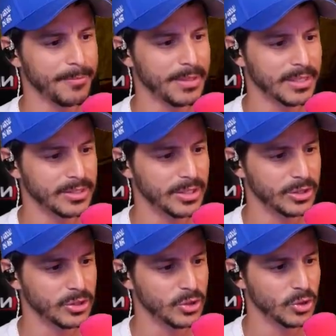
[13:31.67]
because
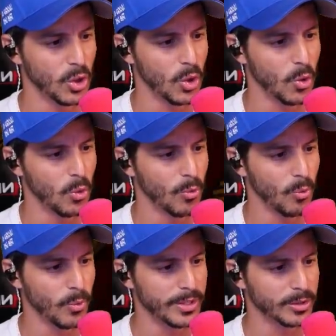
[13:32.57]
there's no
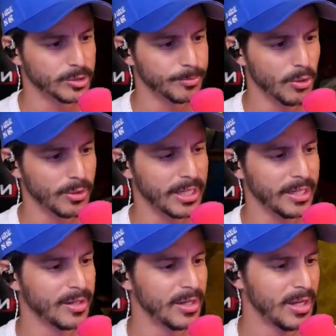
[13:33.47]
windows
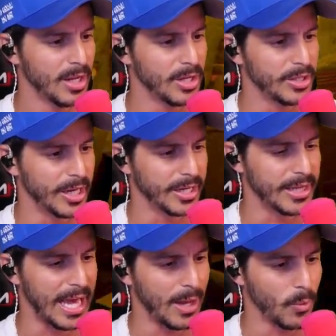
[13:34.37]
broken. None of
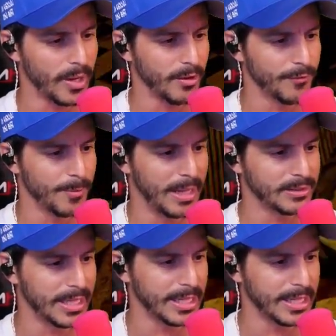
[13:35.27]
that weather from outside